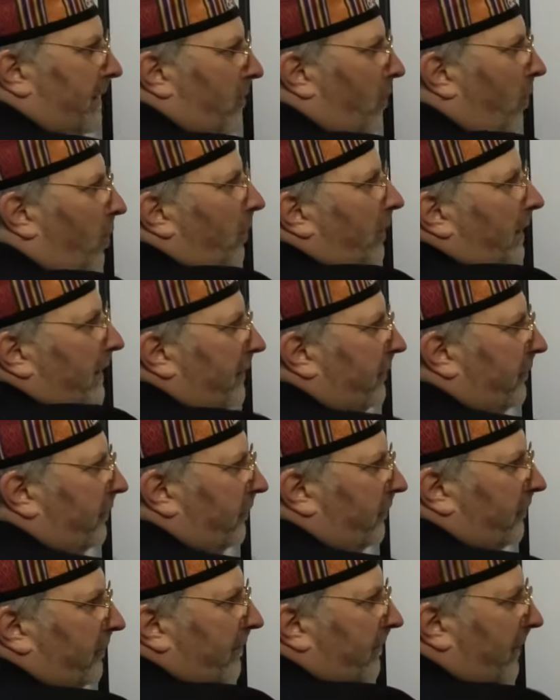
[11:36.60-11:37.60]
all his
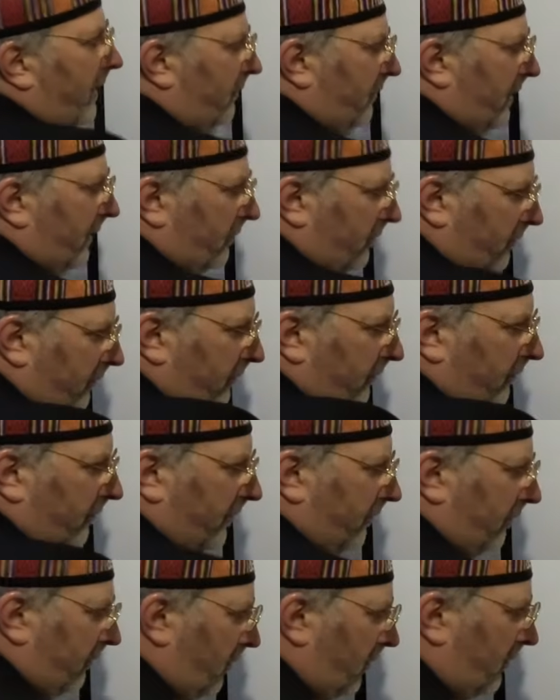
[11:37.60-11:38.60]
civilizations
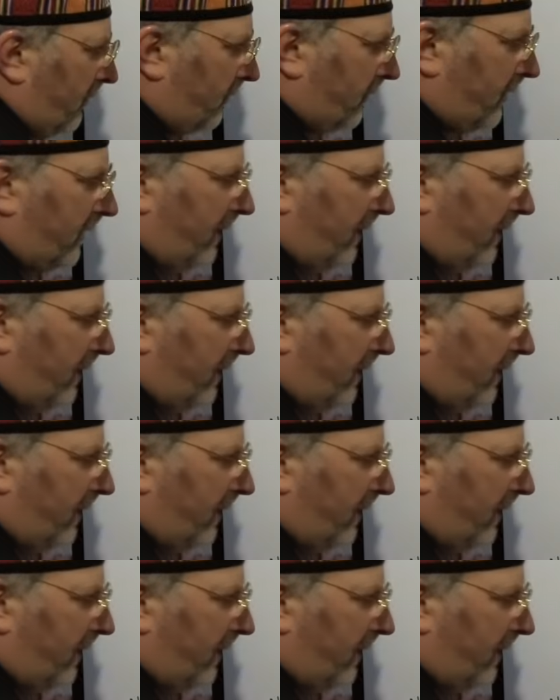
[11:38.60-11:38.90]
he's got